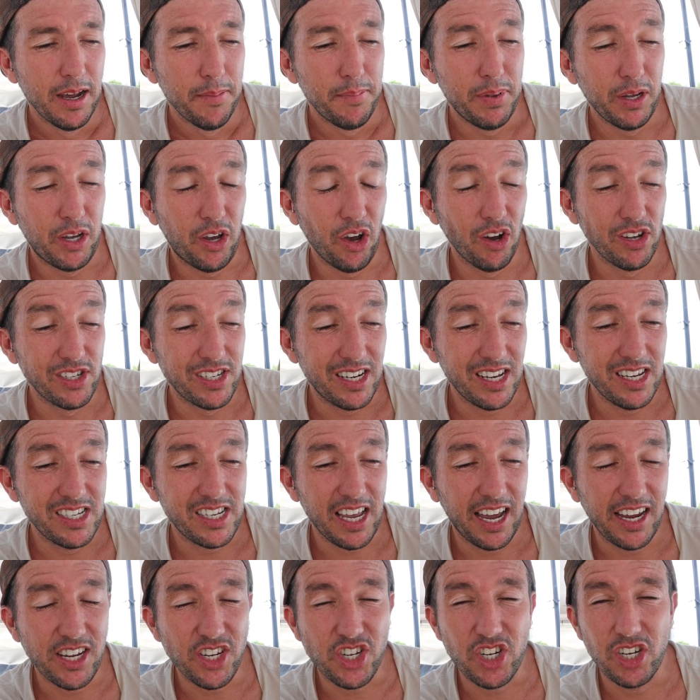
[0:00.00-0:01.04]
because it is
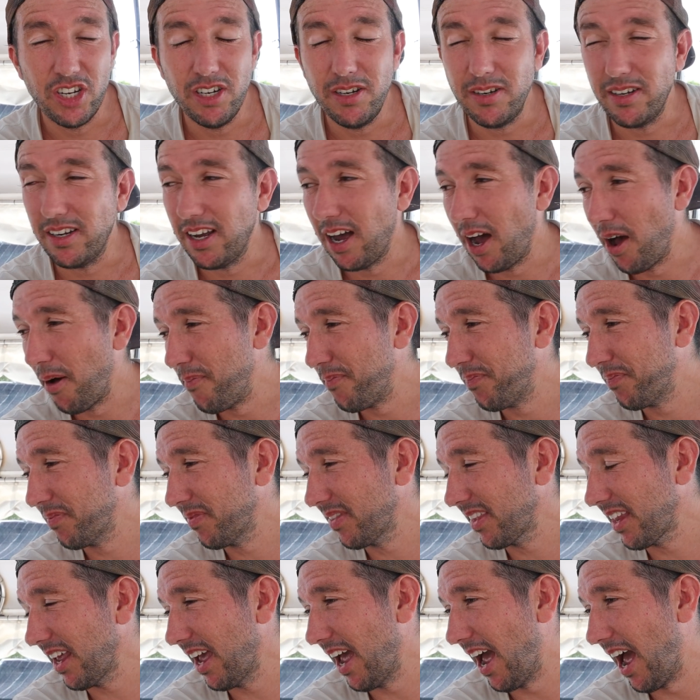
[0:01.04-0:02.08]
ancient,
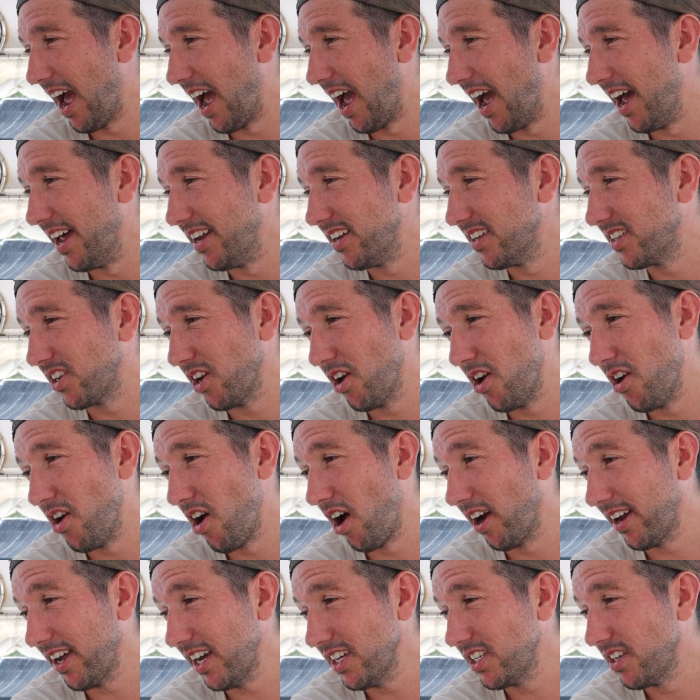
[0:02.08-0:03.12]
and so
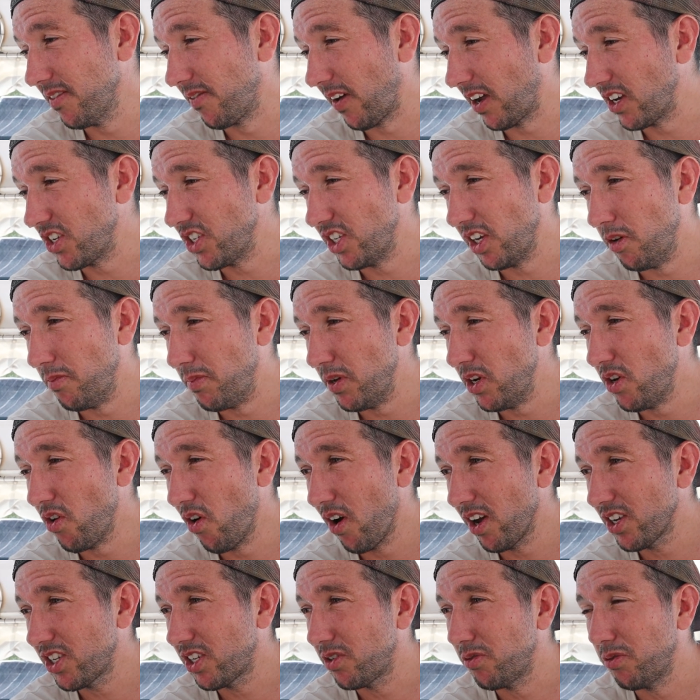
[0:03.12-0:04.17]
I guess eventually it'd be
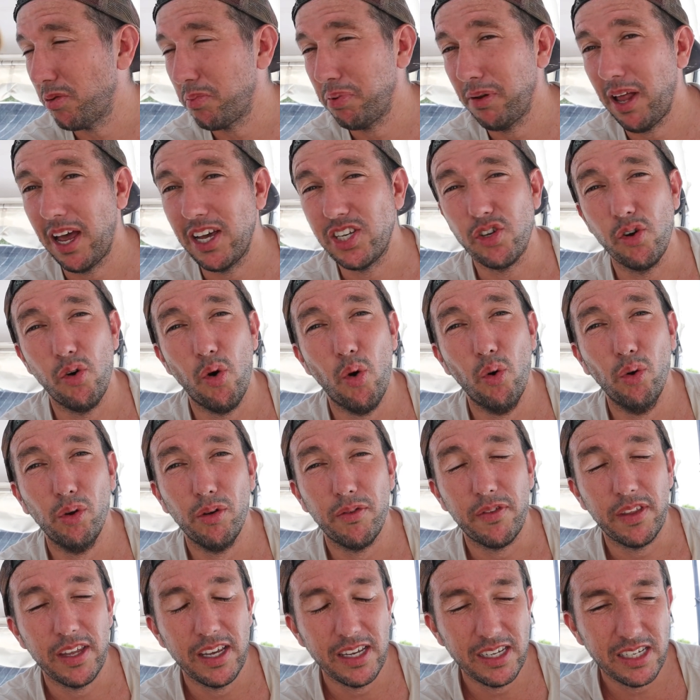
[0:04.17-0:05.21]
nice to replace all
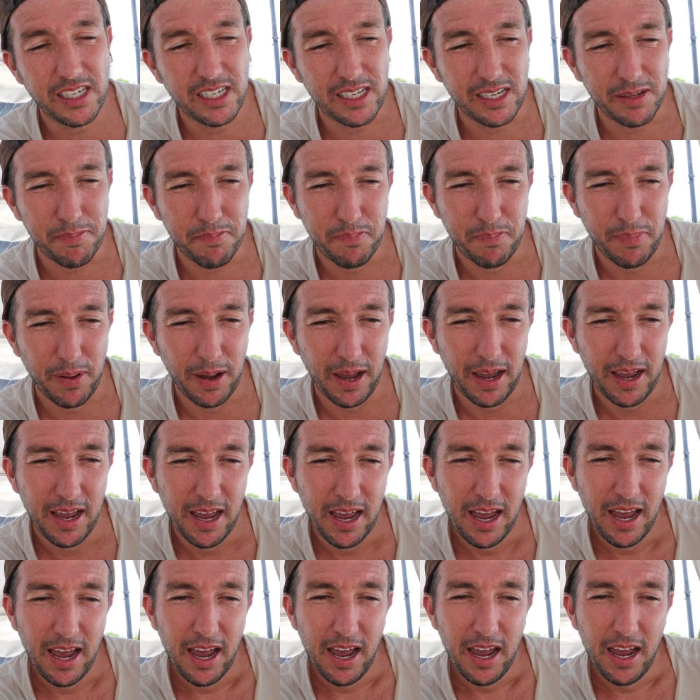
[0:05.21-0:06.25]
of this, but
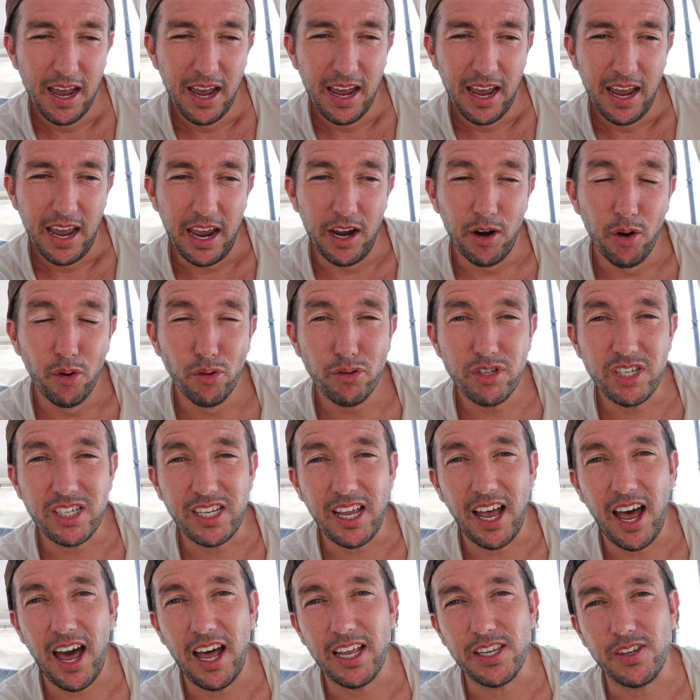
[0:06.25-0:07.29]
it all
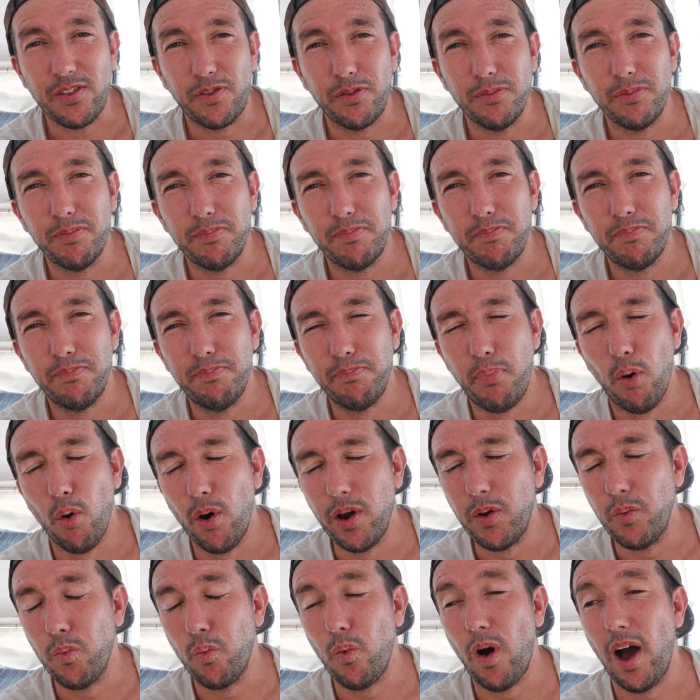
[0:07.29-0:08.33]
starts from
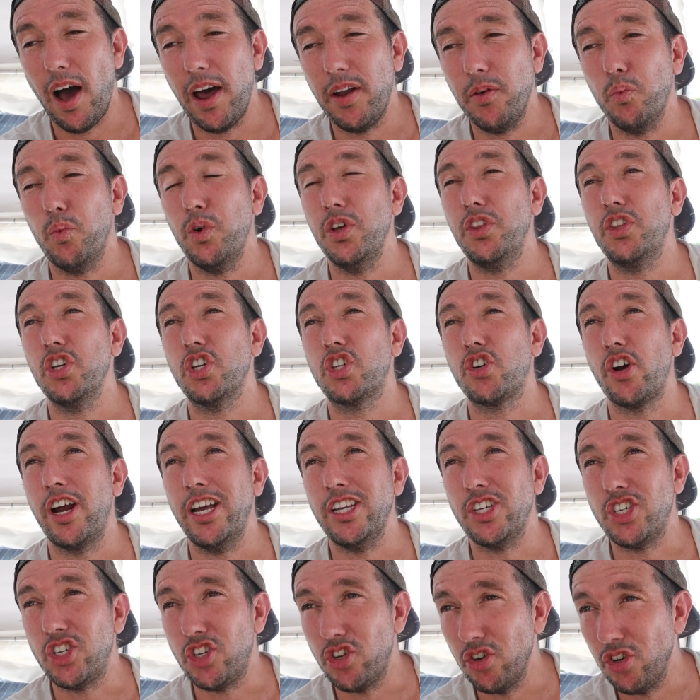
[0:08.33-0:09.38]
point one with the
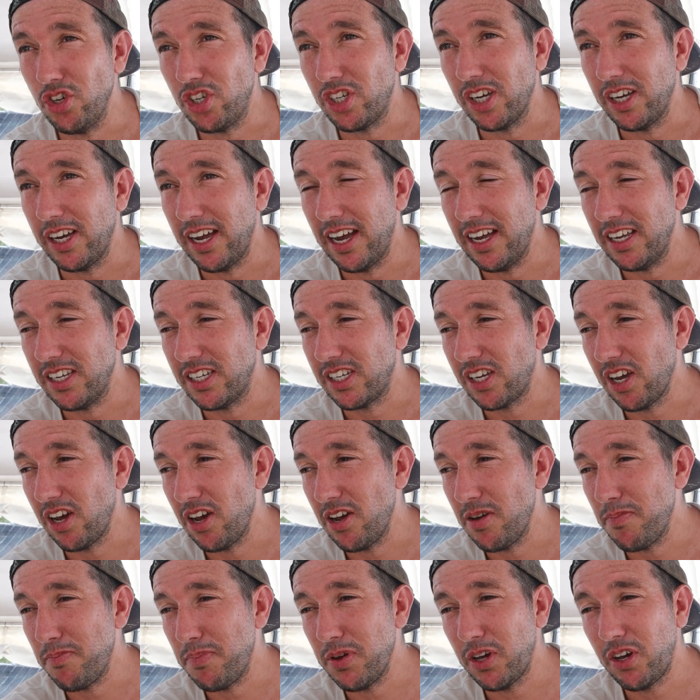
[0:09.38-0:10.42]
transducer. And
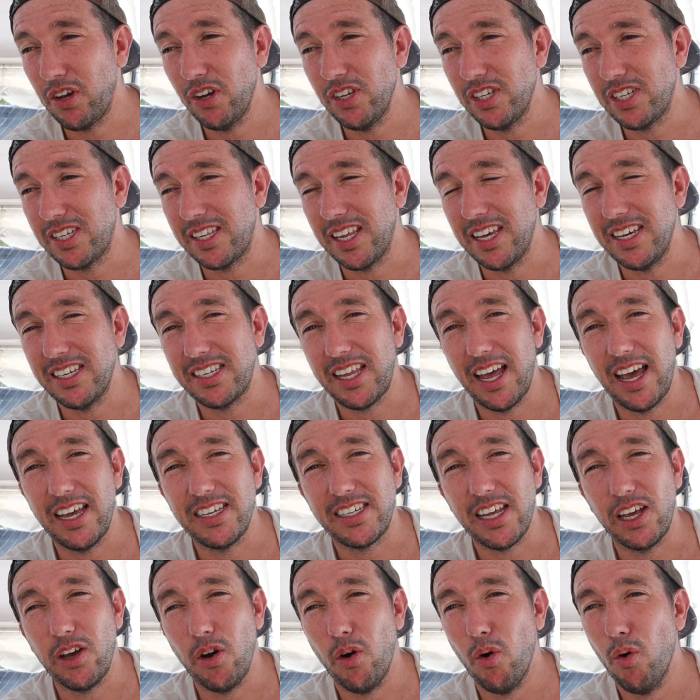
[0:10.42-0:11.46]
so because these
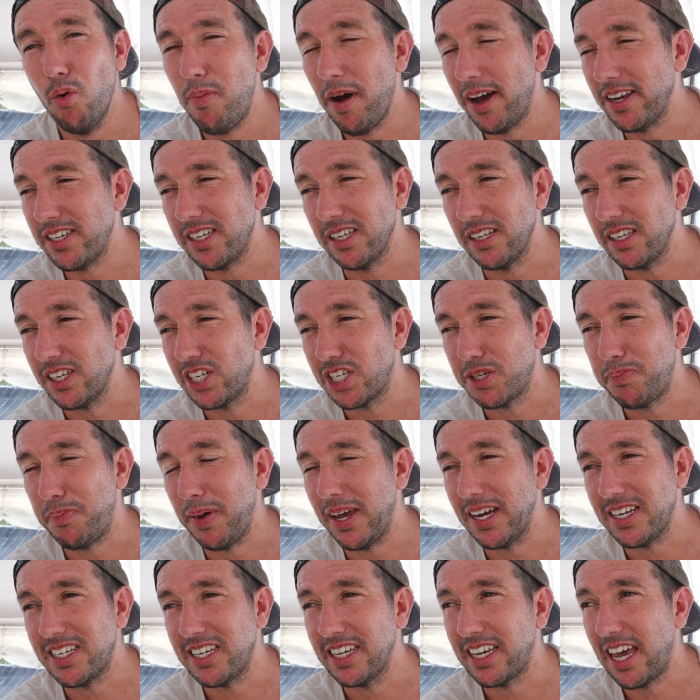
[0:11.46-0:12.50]
days they all basically
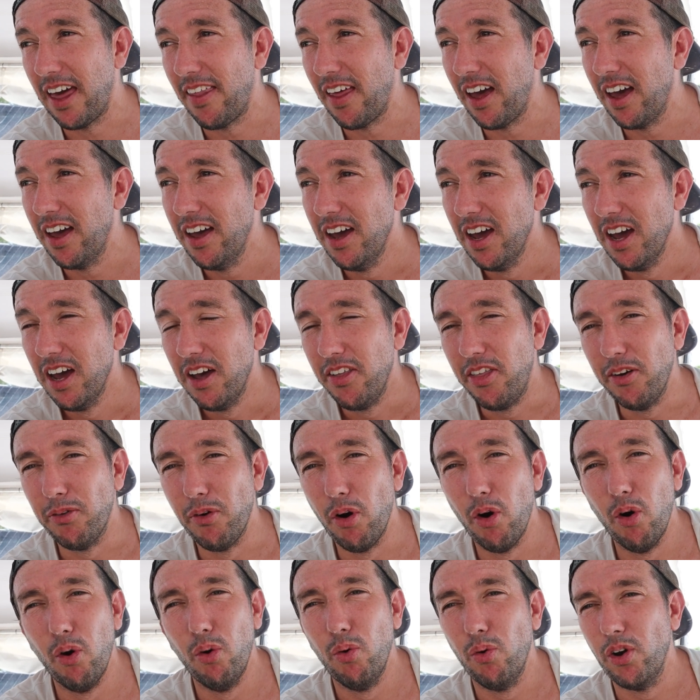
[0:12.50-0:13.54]
speak together,
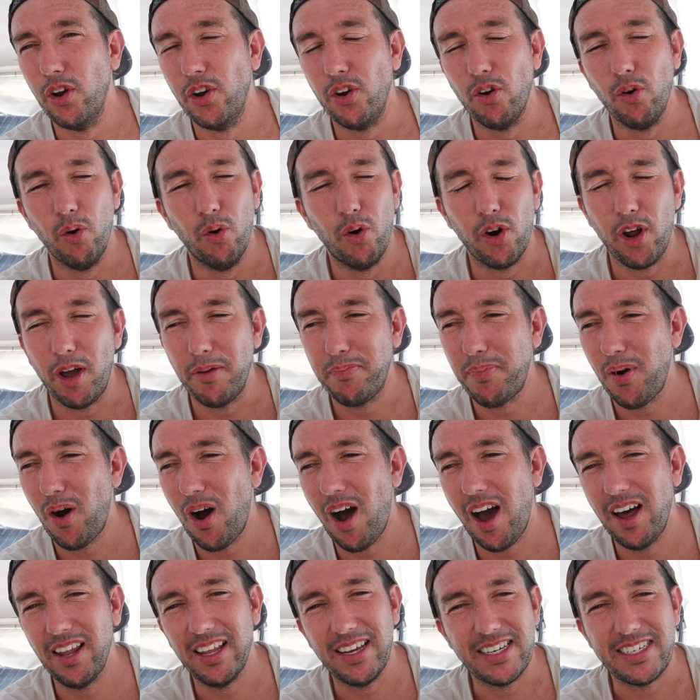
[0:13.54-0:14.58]
they're all an
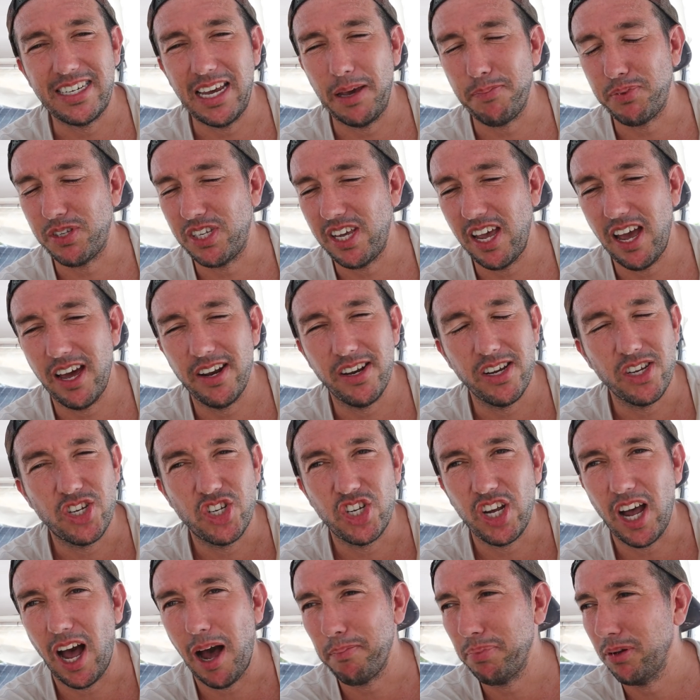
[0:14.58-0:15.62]
autopilot, depth sounder,
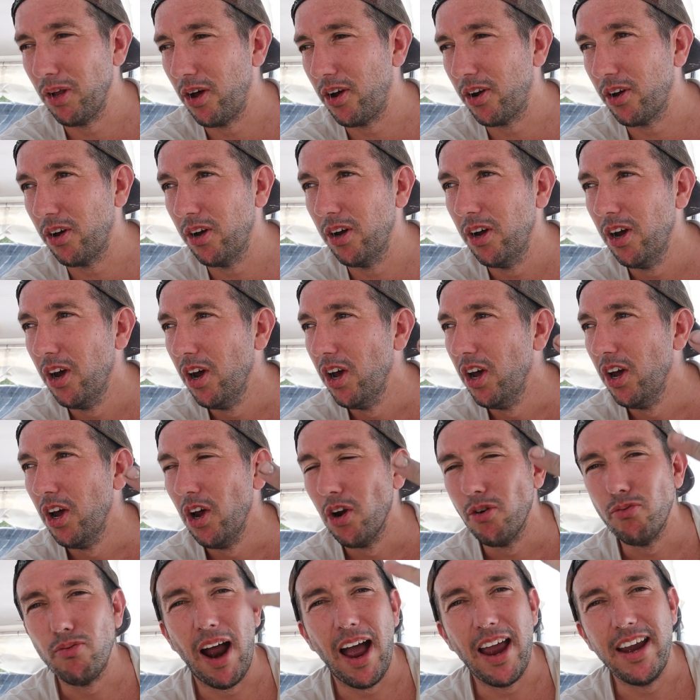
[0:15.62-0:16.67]
chart plotter,
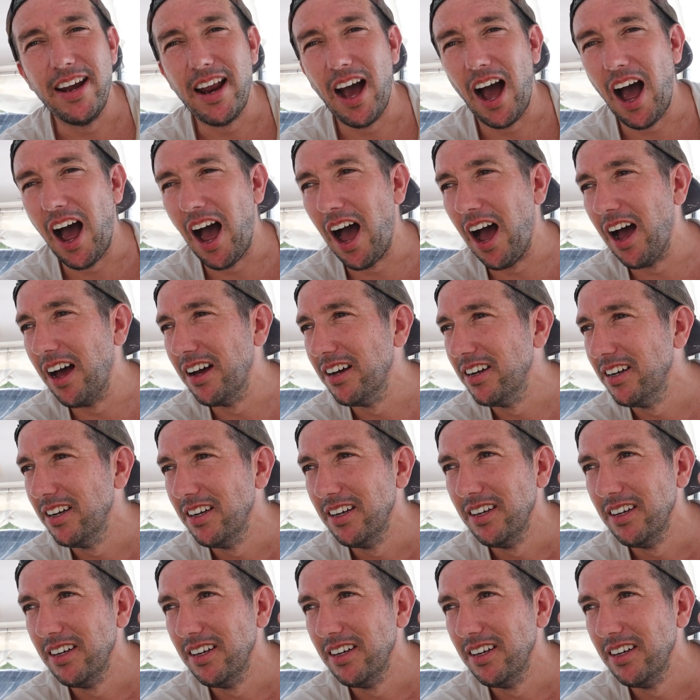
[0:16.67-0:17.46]
radar,